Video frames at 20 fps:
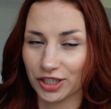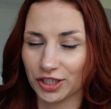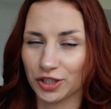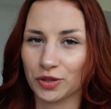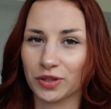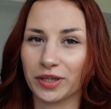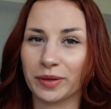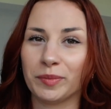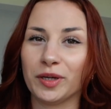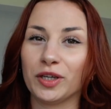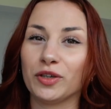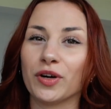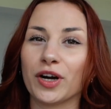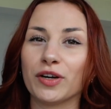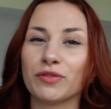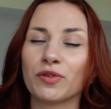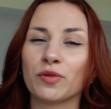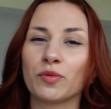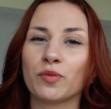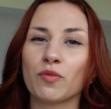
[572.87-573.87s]
as you can be
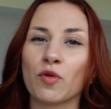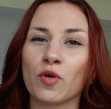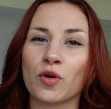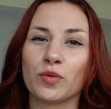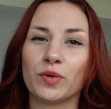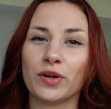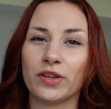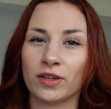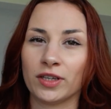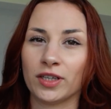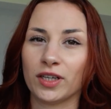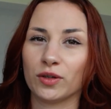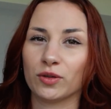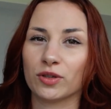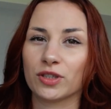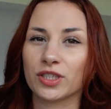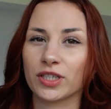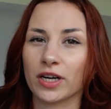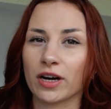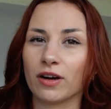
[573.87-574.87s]
grateful for within
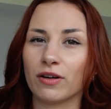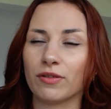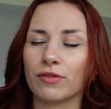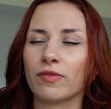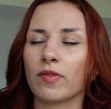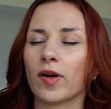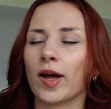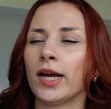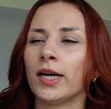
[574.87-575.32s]
yourself.